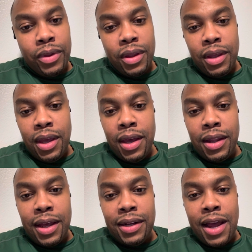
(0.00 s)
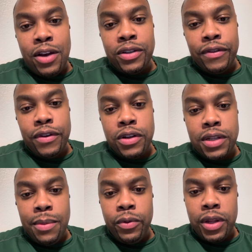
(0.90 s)
yeah, like that was the first
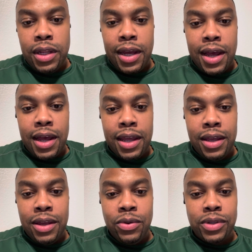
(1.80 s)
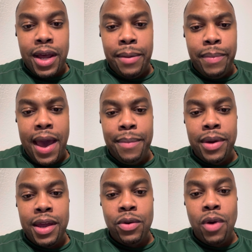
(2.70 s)
time I really like it was like
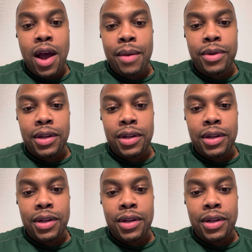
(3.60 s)
Batman and Robin.